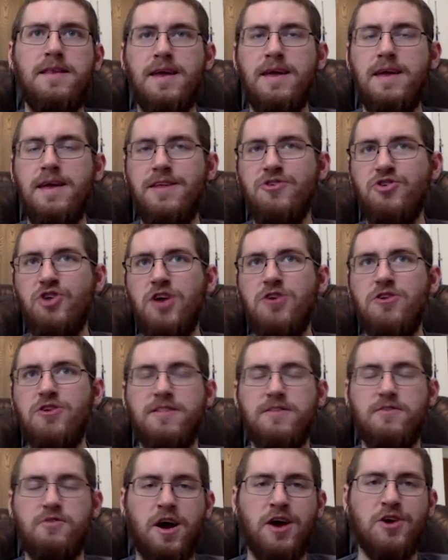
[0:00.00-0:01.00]
He, he
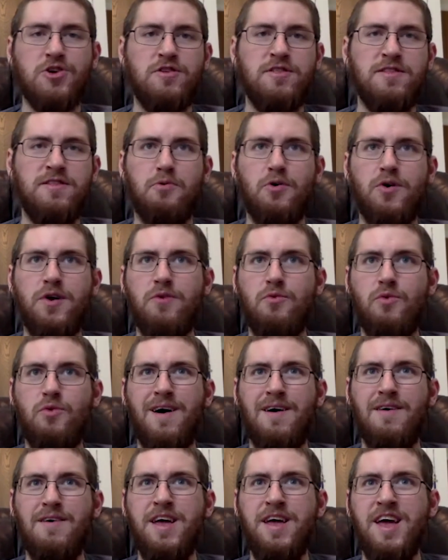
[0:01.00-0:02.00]
changes directions pretty
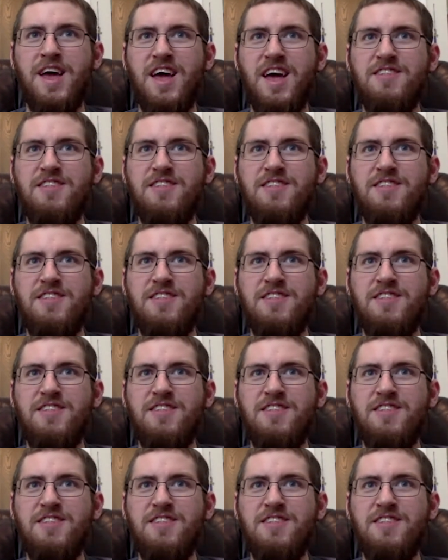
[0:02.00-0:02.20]
well.